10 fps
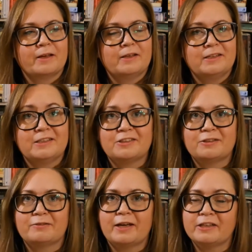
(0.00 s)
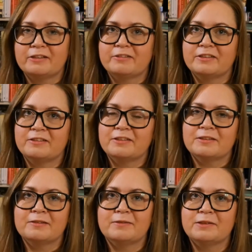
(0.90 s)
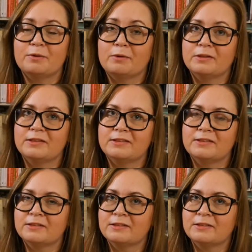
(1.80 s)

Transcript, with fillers: he is so accurate with all his